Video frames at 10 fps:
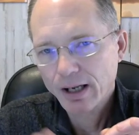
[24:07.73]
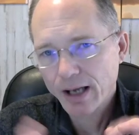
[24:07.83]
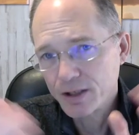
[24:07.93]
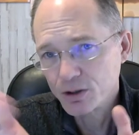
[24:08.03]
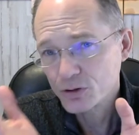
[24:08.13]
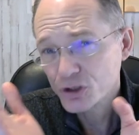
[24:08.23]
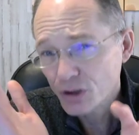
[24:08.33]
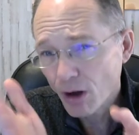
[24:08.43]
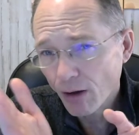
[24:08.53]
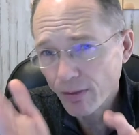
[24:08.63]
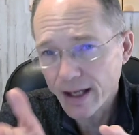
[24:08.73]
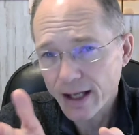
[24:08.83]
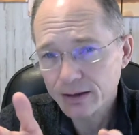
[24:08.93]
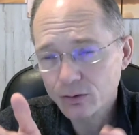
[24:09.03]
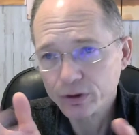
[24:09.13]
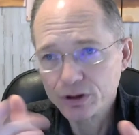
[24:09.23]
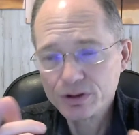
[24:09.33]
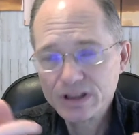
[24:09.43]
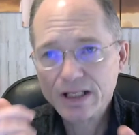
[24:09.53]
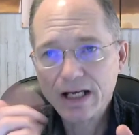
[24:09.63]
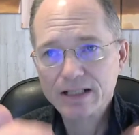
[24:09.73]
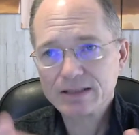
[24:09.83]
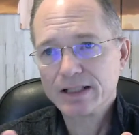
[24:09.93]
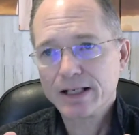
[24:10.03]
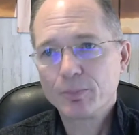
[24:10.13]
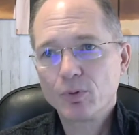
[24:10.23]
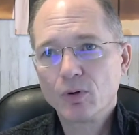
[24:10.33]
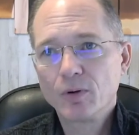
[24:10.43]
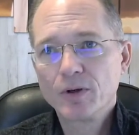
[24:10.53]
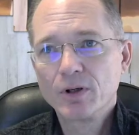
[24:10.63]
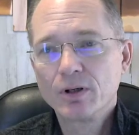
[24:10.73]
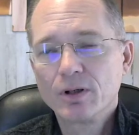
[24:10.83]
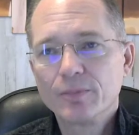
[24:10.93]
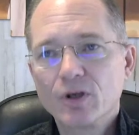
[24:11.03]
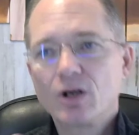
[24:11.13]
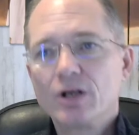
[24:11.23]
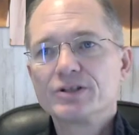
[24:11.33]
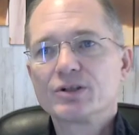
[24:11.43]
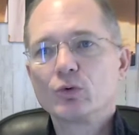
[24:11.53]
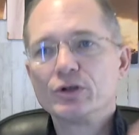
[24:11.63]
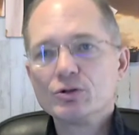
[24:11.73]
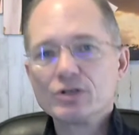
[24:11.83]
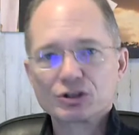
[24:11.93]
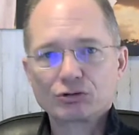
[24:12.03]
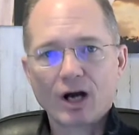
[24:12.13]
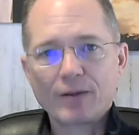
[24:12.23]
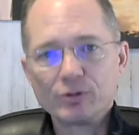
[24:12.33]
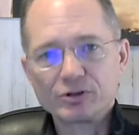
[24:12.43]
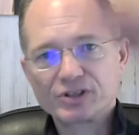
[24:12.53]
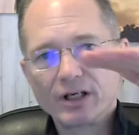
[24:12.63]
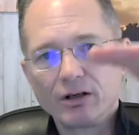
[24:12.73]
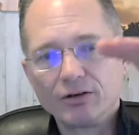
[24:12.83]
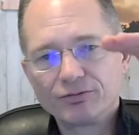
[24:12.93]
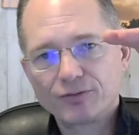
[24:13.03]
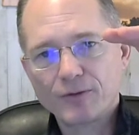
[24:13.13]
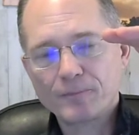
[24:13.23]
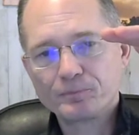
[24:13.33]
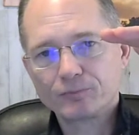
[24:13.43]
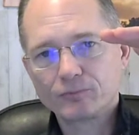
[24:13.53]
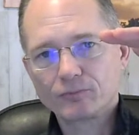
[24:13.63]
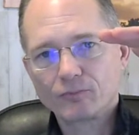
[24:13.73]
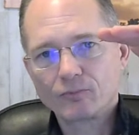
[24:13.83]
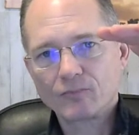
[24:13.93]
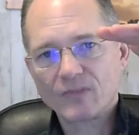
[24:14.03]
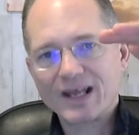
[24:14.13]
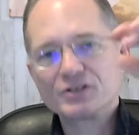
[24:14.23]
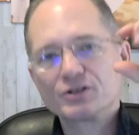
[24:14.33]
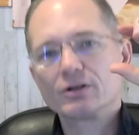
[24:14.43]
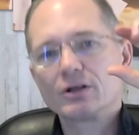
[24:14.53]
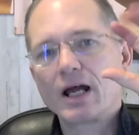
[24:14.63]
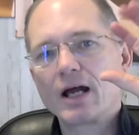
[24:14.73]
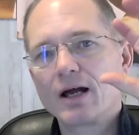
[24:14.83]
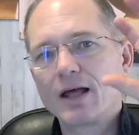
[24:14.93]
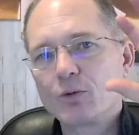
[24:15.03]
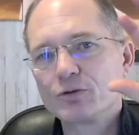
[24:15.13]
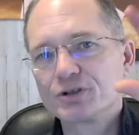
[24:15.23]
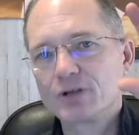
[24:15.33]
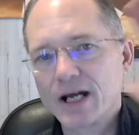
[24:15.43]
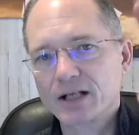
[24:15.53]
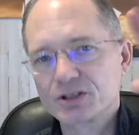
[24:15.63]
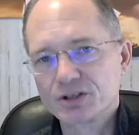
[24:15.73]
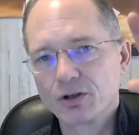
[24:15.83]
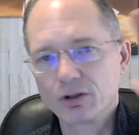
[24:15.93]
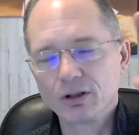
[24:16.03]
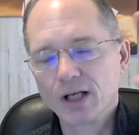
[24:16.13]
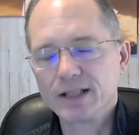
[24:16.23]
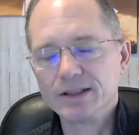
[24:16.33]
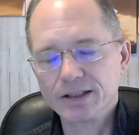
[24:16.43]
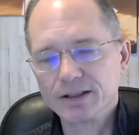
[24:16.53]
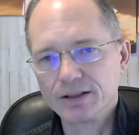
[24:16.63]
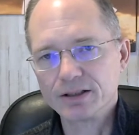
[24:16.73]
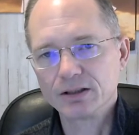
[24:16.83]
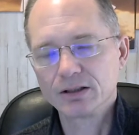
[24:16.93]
And you saw that when you did that example. Because when you described yourself, that was your external identity.